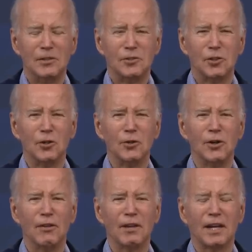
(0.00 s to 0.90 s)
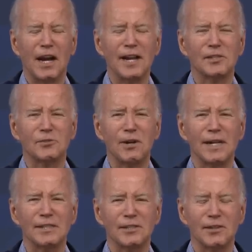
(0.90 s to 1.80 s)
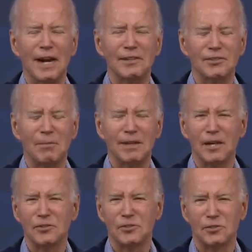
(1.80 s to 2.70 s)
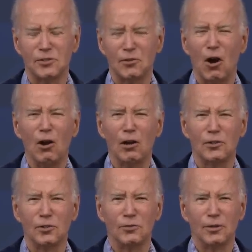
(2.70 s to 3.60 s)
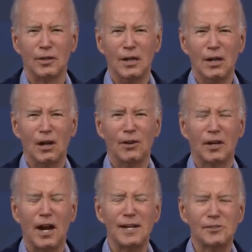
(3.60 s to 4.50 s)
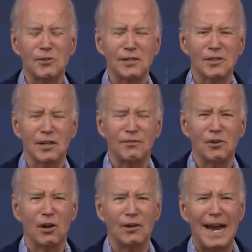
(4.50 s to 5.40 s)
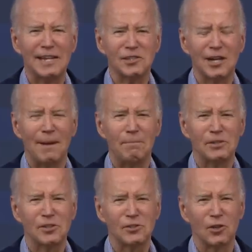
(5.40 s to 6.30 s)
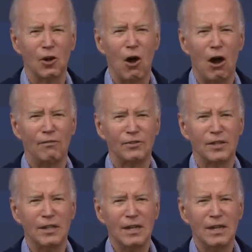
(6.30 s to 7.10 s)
Children are the kite strings, they're not somebody else's children, they're all our children, are the kite strings that lift our national ambitions aloft.